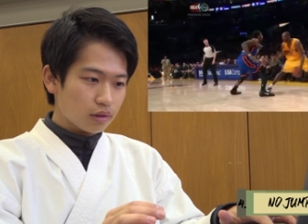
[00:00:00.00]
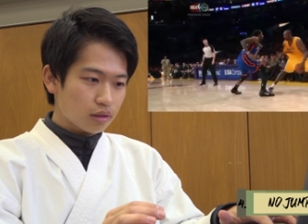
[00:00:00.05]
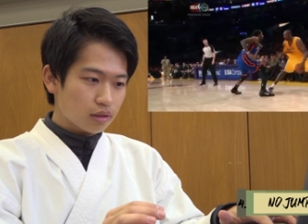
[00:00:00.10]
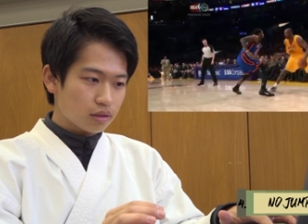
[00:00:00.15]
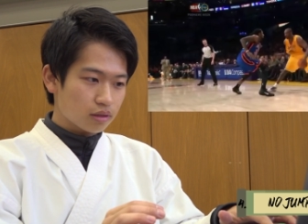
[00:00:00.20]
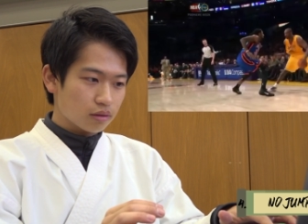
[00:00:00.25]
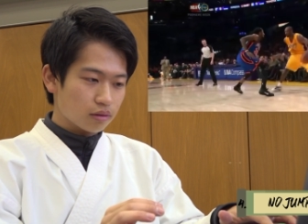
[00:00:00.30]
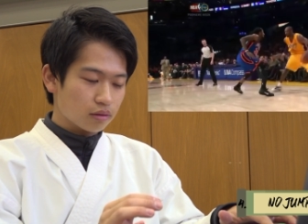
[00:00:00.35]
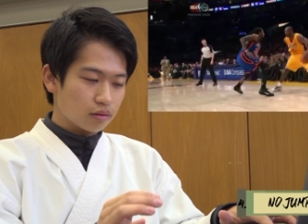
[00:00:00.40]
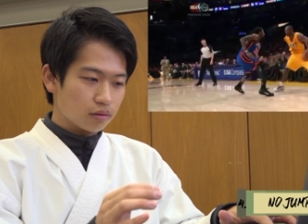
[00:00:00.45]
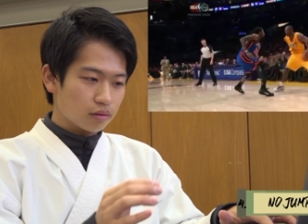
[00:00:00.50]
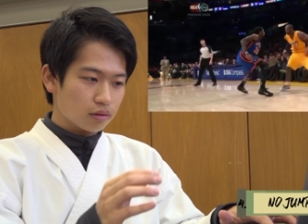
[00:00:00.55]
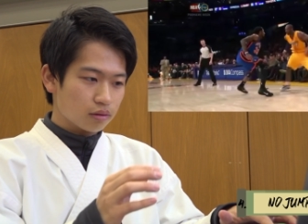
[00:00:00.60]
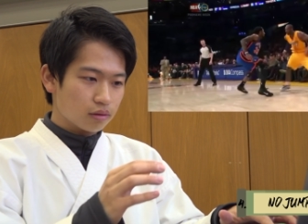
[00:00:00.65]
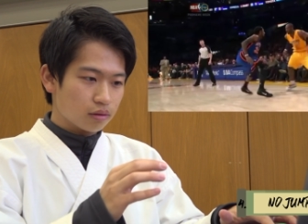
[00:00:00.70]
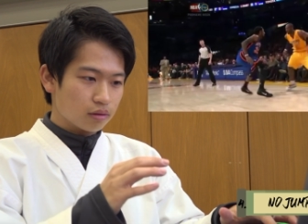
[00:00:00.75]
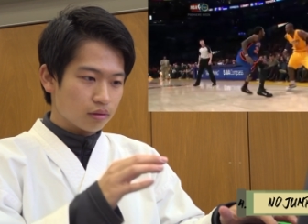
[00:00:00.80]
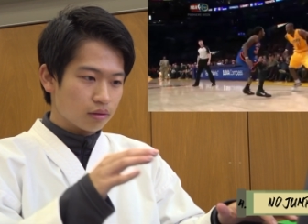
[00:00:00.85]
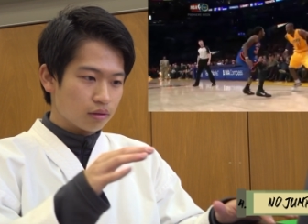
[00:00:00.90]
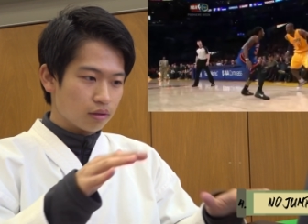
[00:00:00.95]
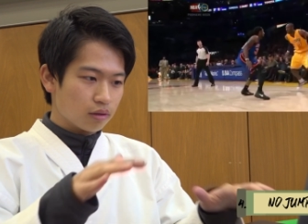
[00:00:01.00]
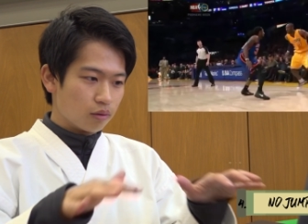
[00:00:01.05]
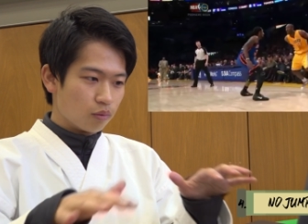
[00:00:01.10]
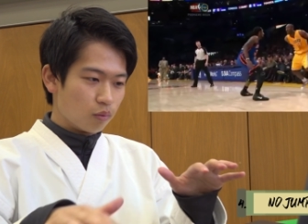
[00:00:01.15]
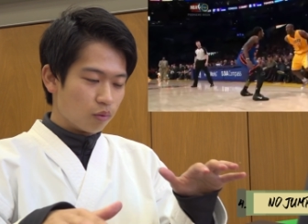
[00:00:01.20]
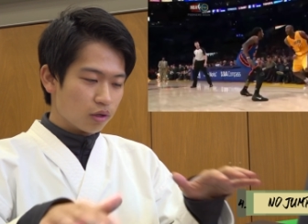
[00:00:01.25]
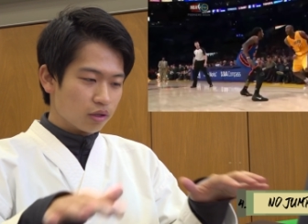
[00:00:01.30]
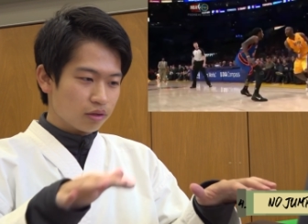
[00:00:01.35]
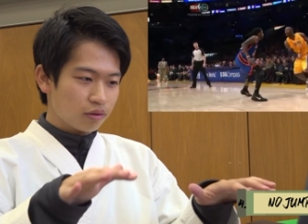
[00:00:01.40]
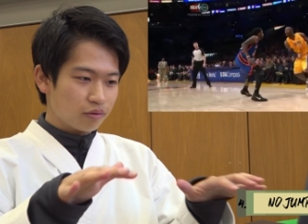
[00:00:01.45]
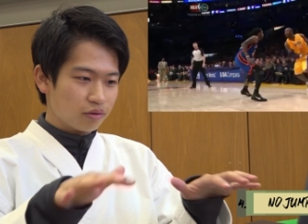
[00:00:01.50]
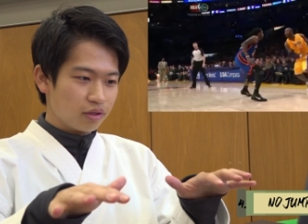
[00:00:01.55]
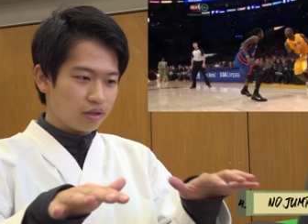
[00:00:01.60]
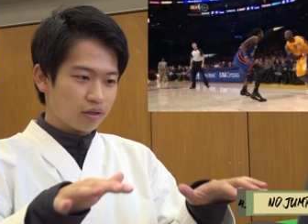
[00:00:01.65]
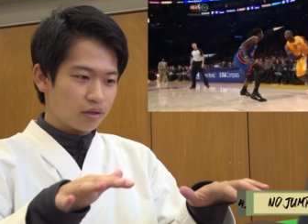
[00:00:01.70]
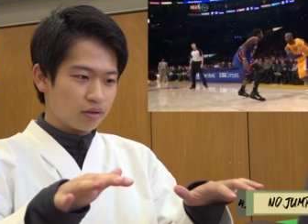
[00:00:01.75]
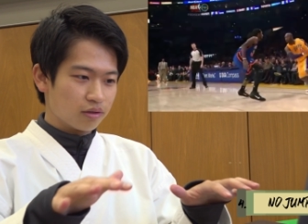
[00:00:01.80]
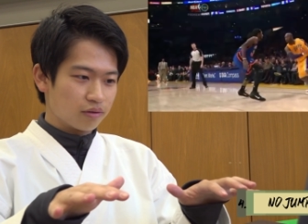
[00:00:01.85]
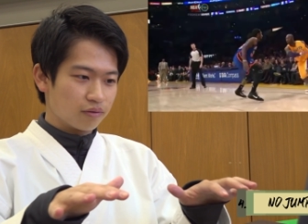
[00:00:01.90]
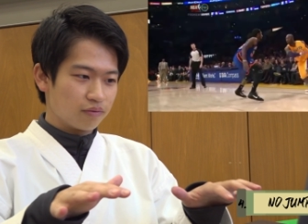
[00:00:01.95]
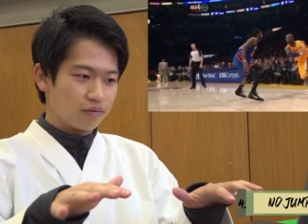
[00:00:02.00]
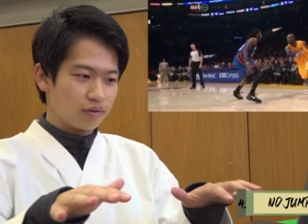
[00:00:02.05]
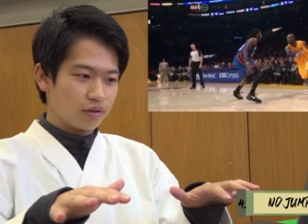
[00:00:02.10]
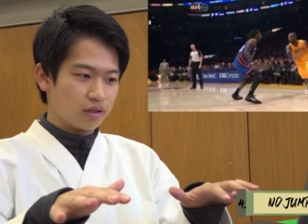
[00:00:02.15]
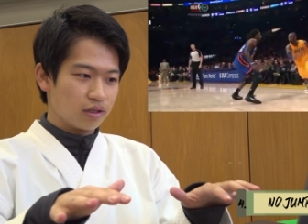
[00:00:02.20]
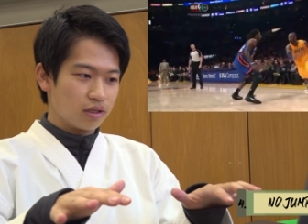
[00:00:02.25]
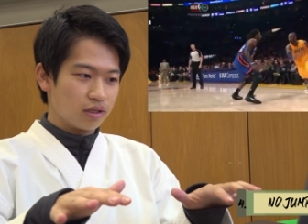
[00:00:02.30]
So one or the other foot